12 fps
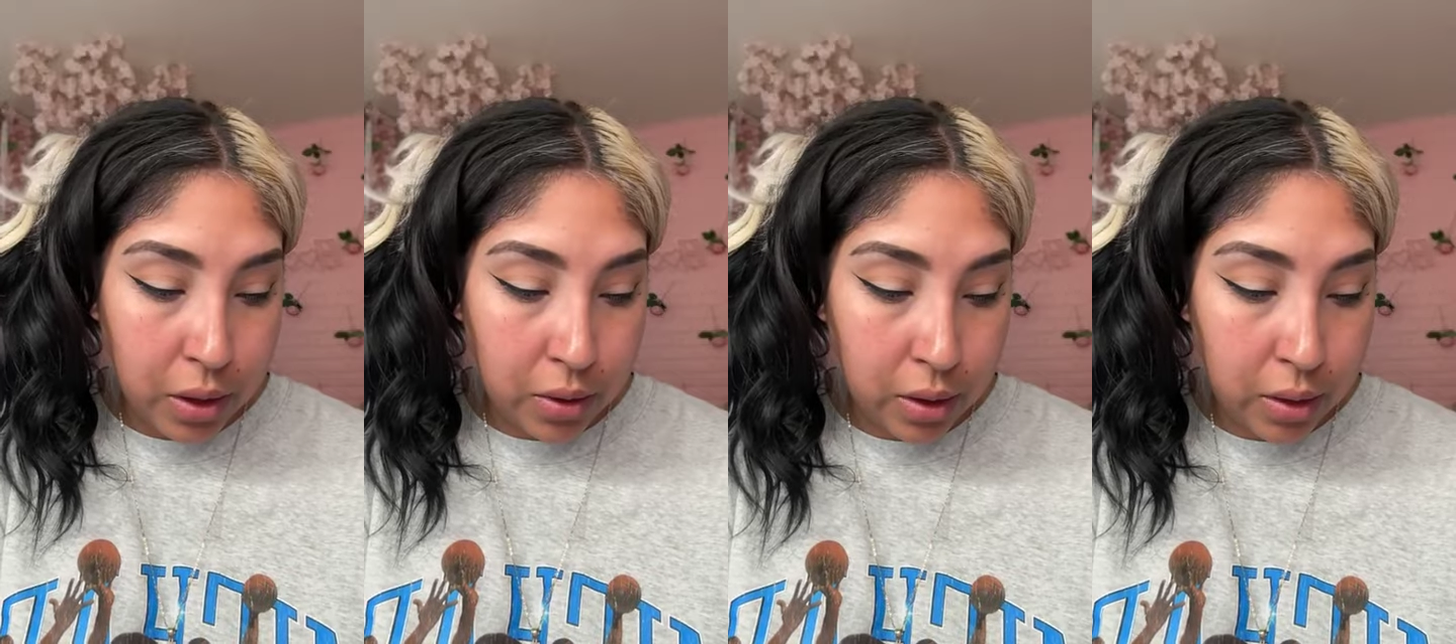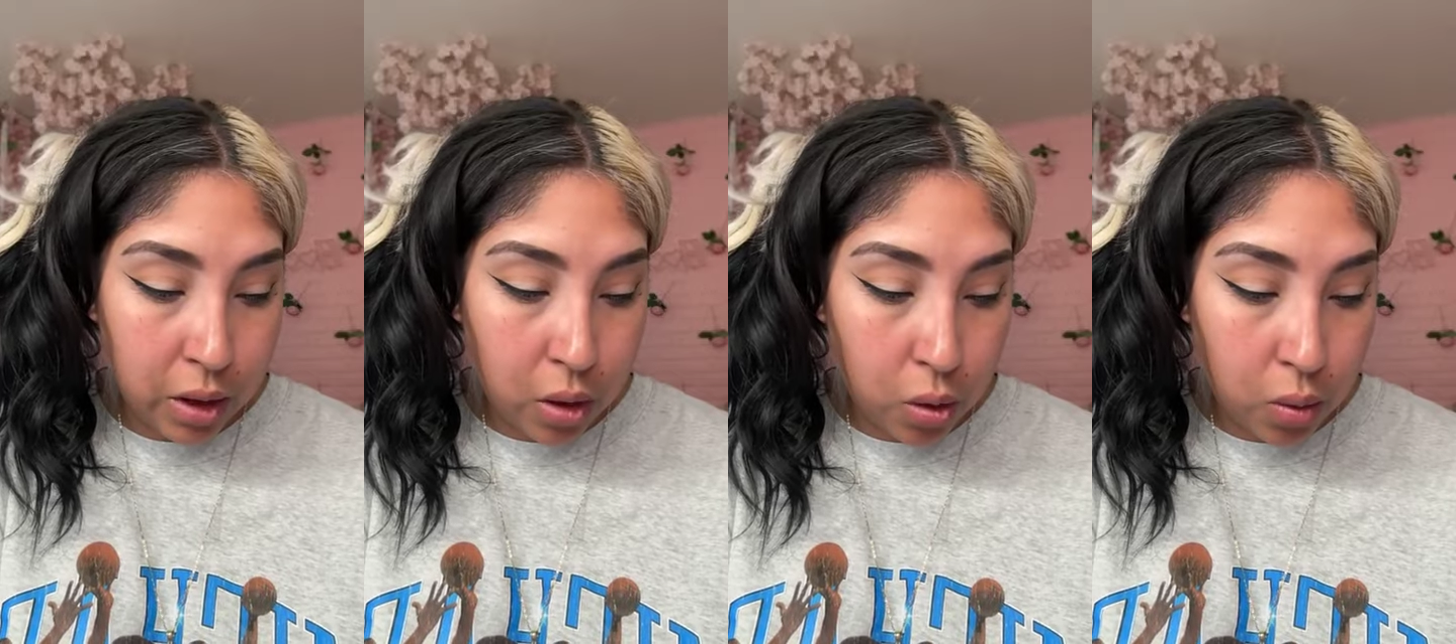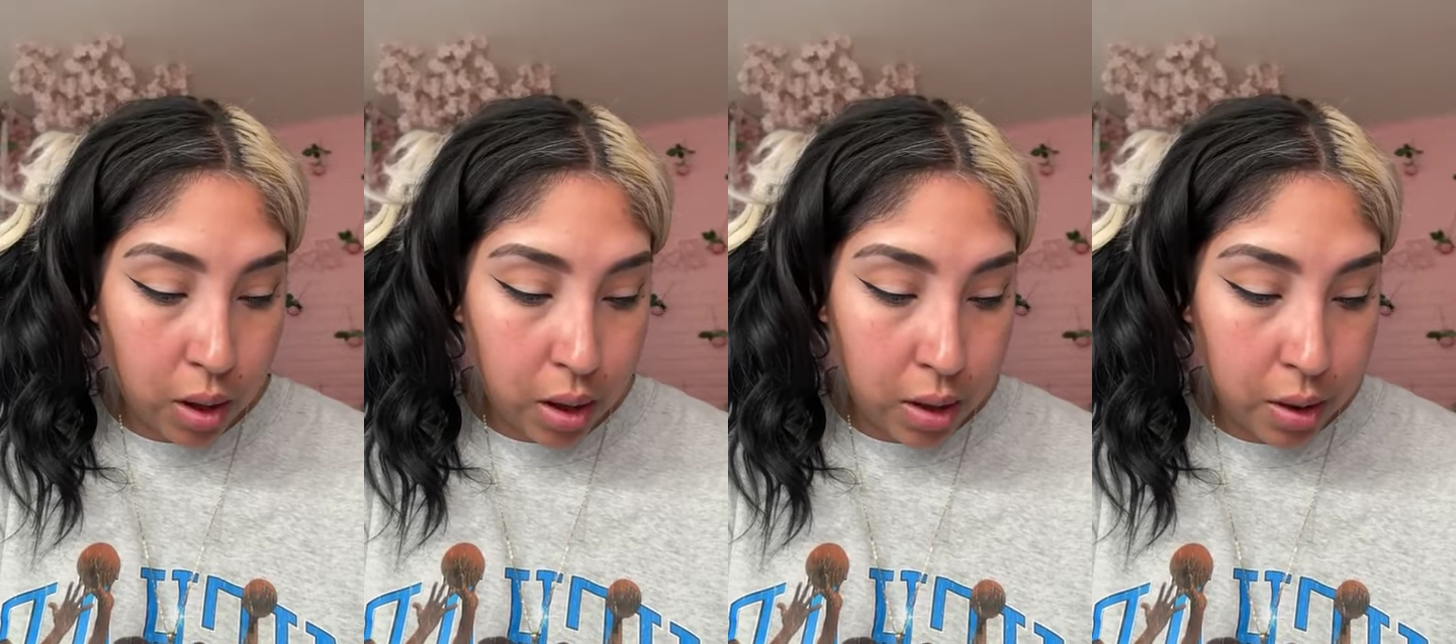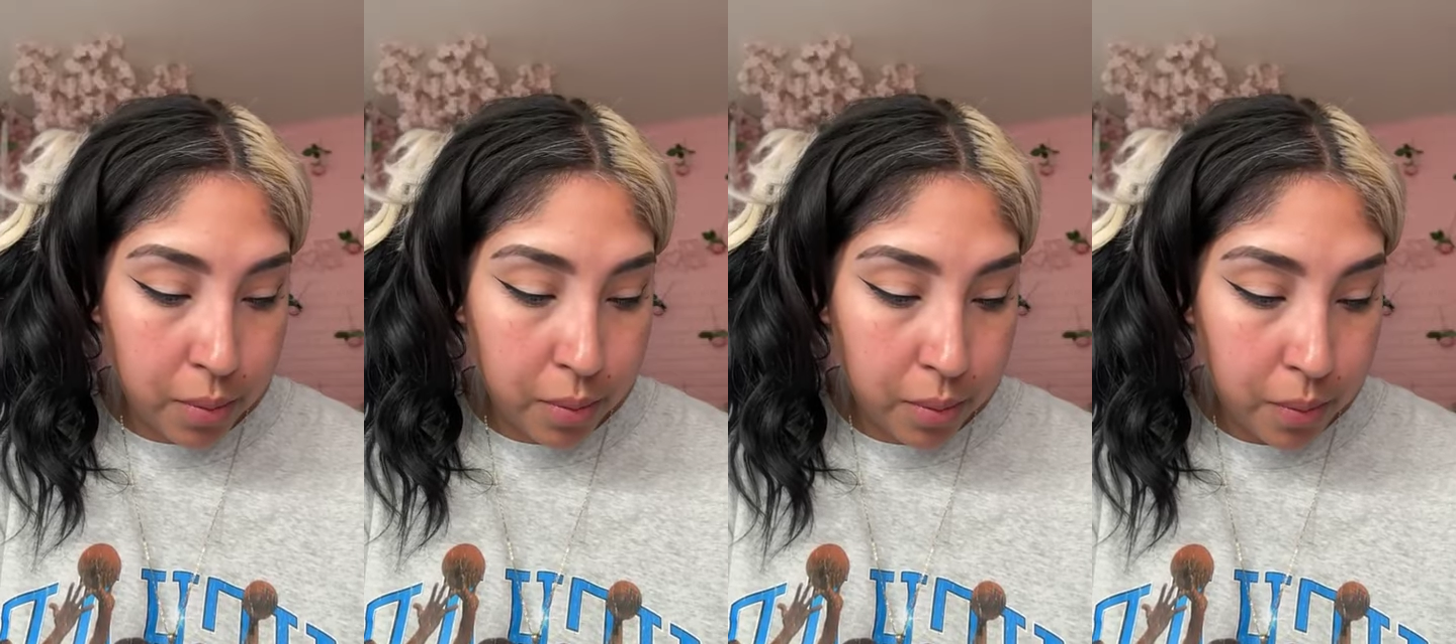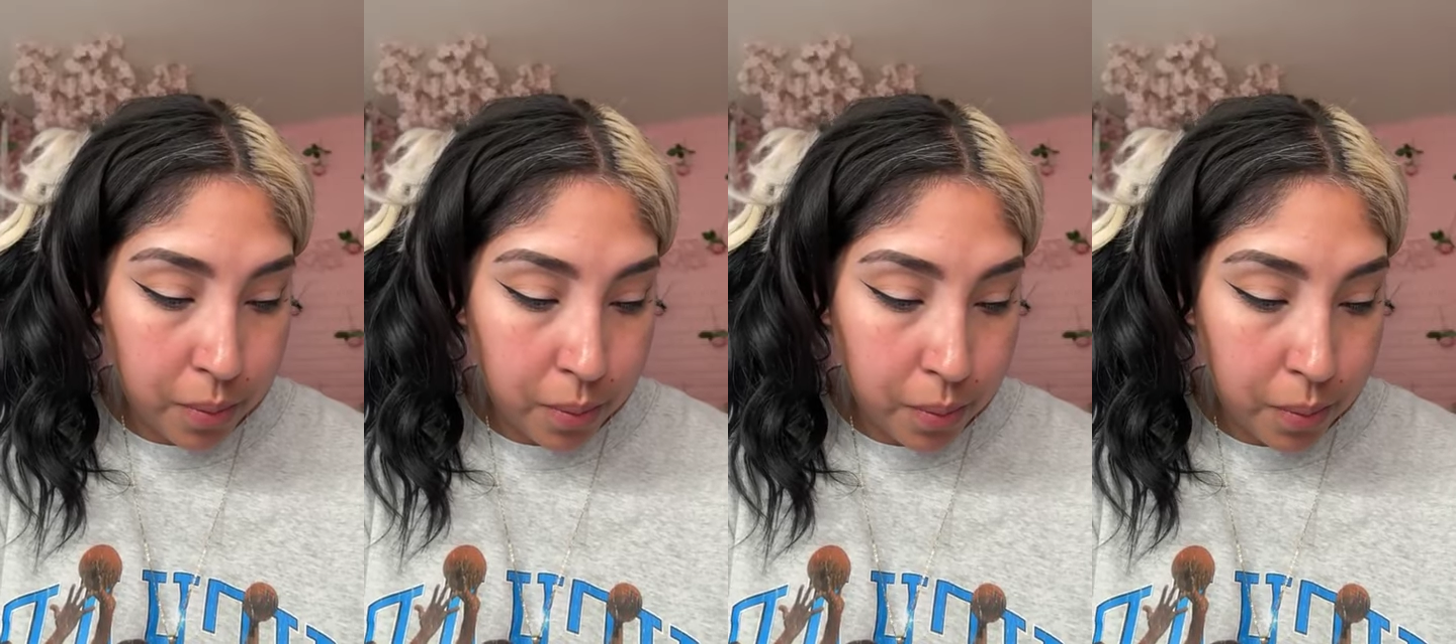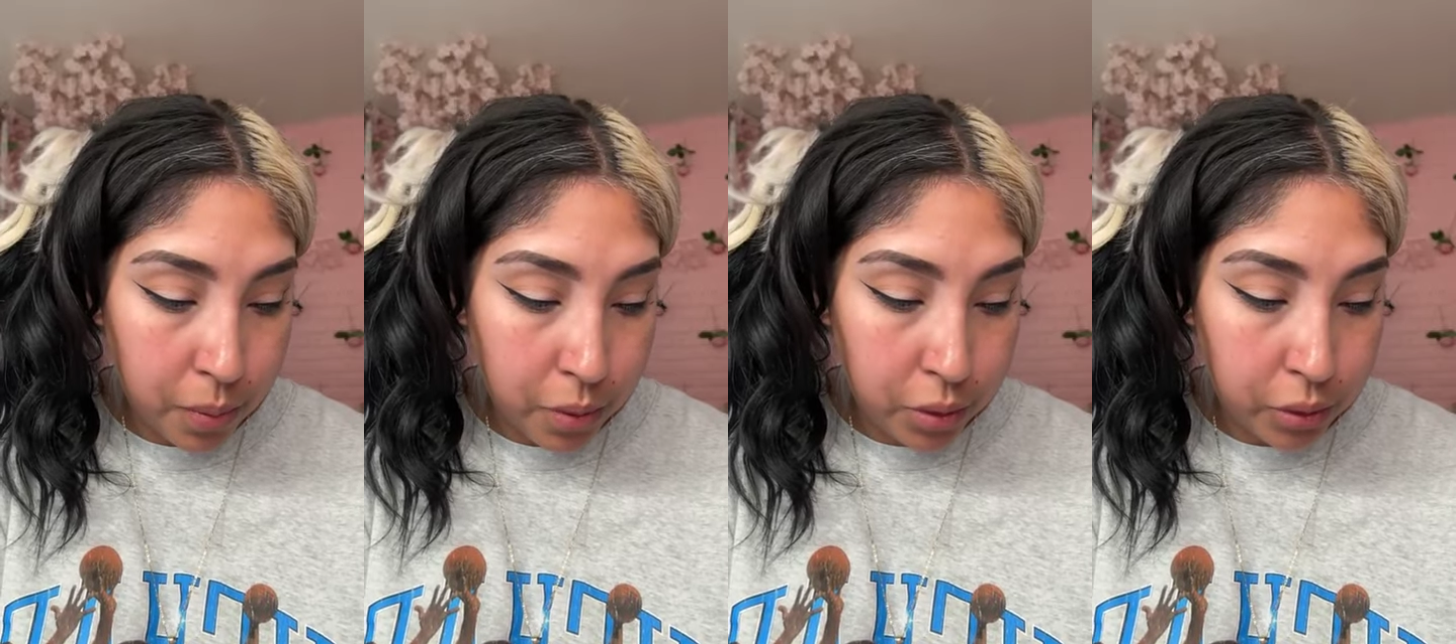And then they go up
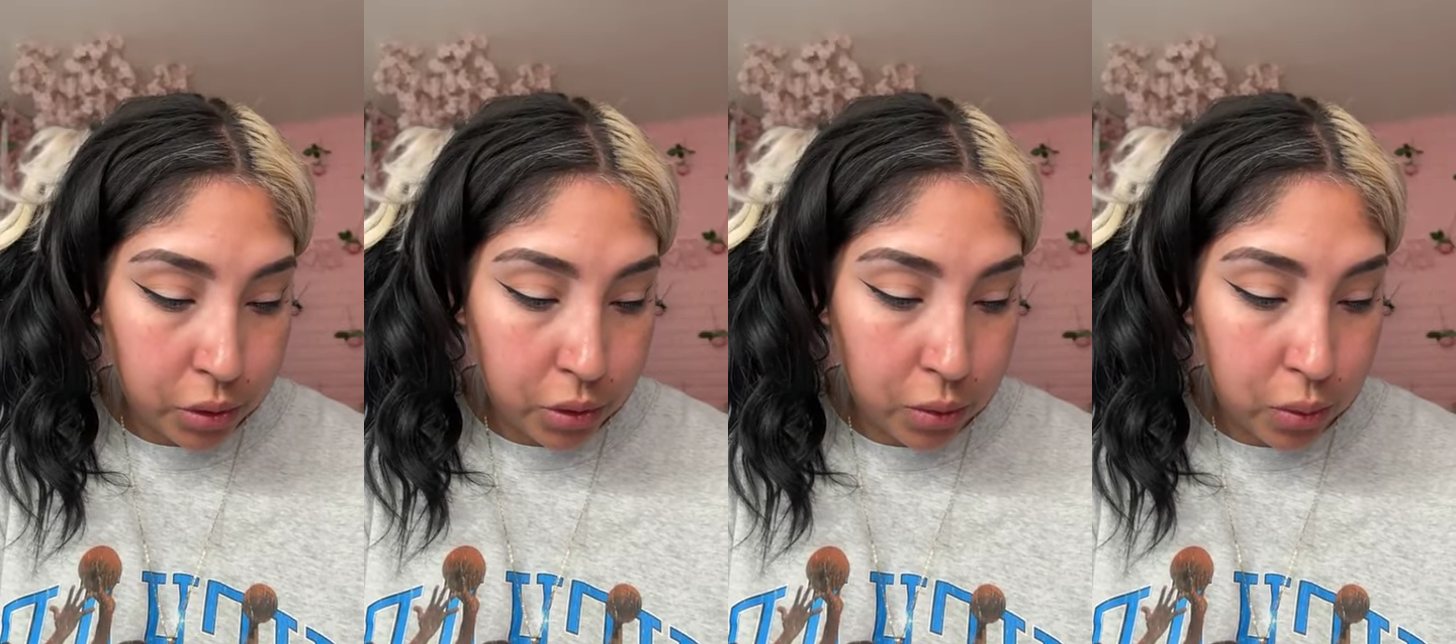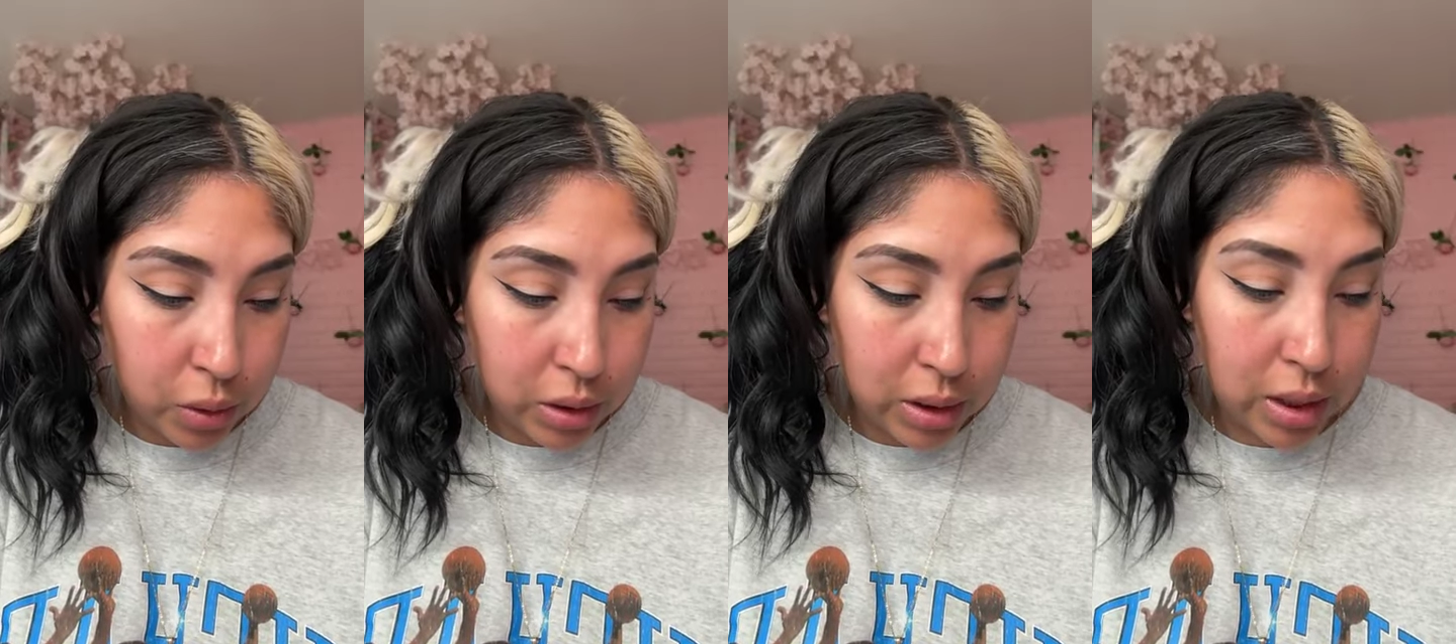to